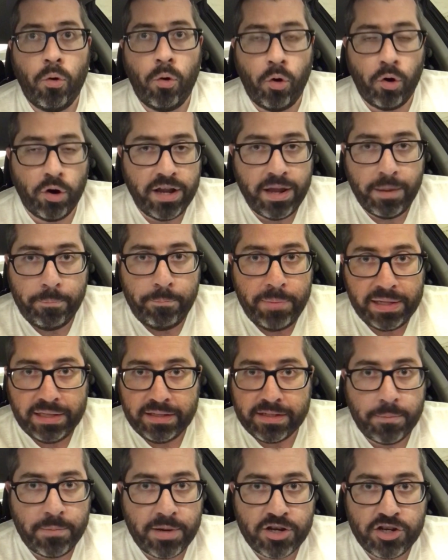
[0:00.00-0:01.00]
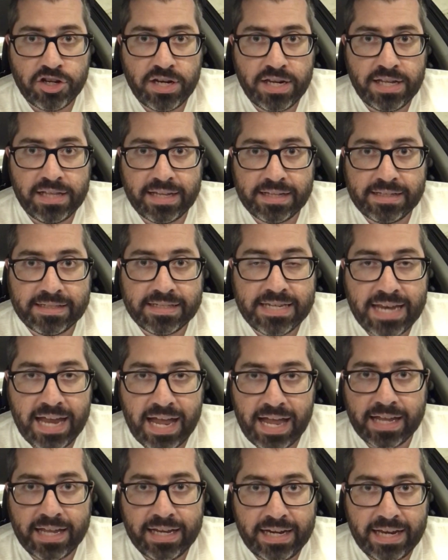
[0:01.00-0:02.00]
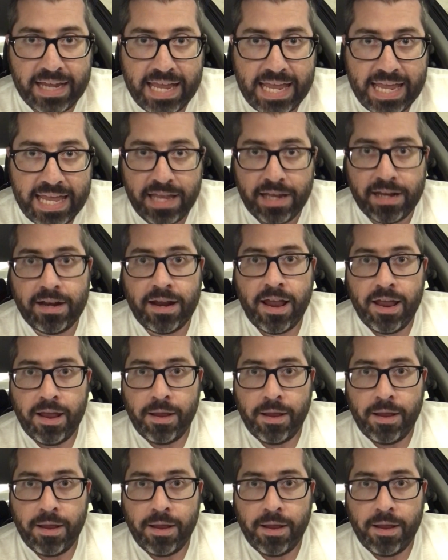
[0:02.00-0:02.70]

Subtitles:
or you build a machine that's not going to eat